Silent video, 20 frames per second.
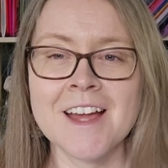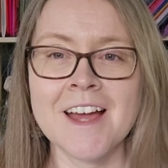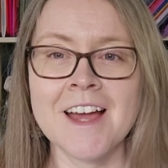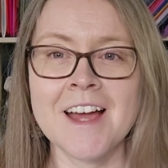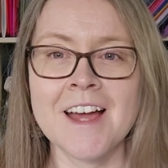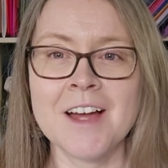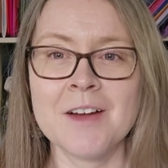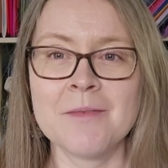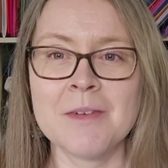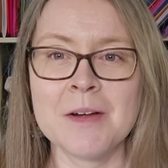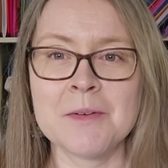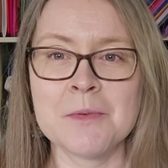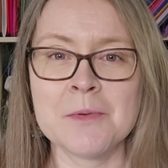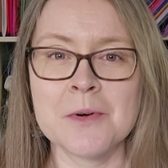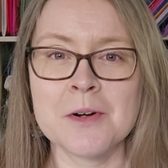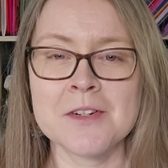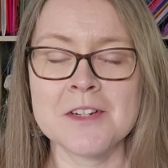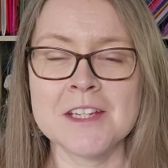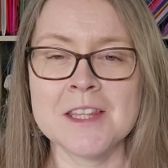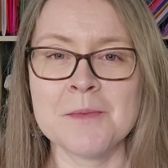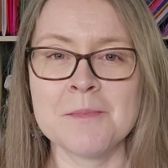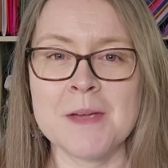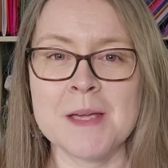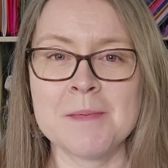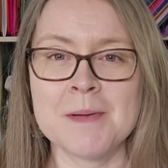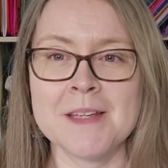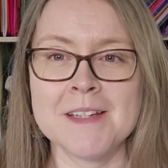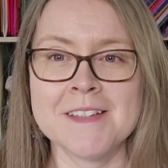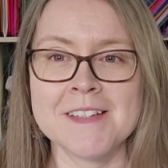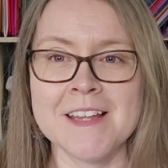and watching the
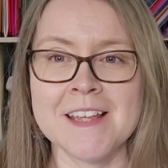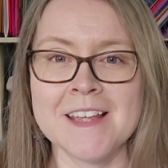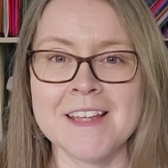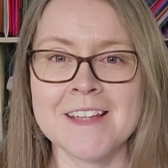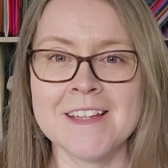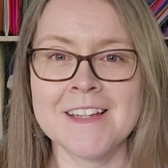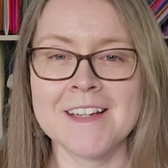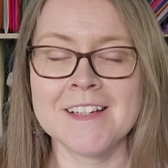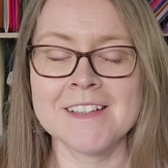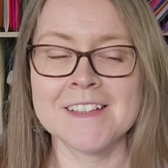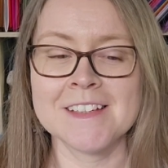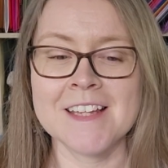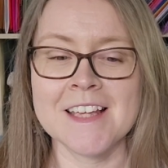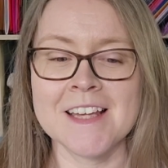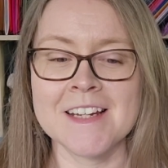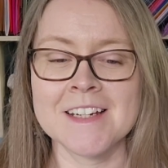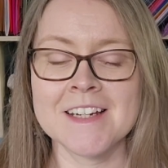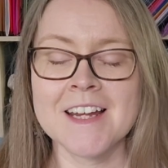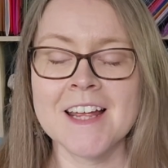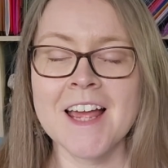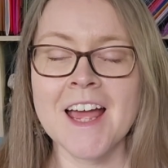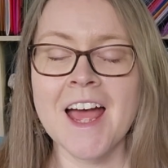BBC as a kid.